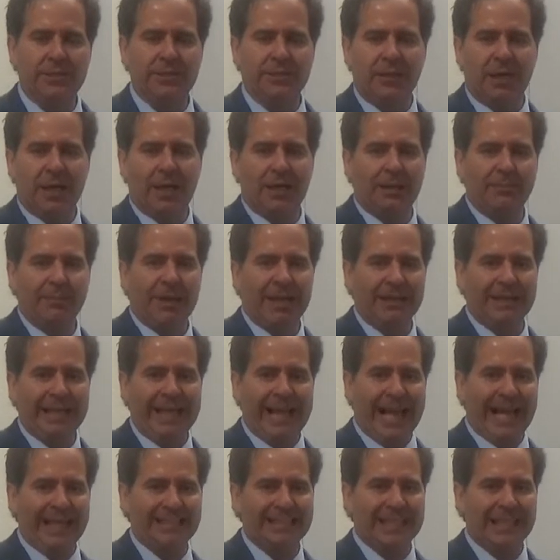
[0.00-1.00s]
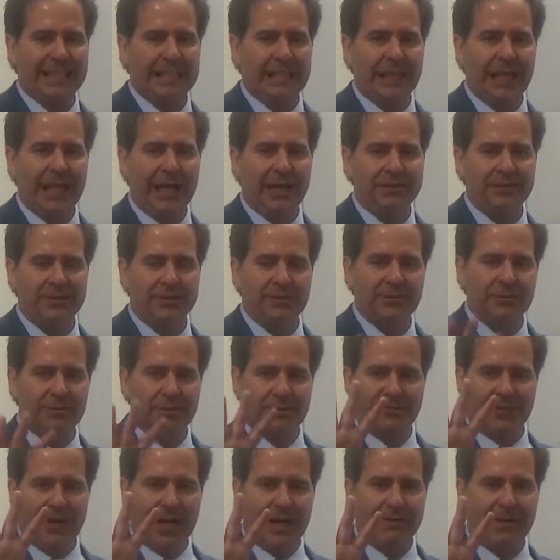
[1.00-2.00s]
talk about the asset classes. There's
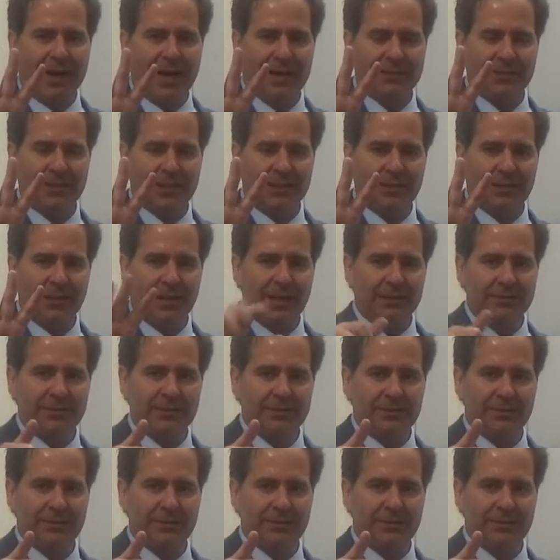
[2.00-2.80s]
5 asset classes.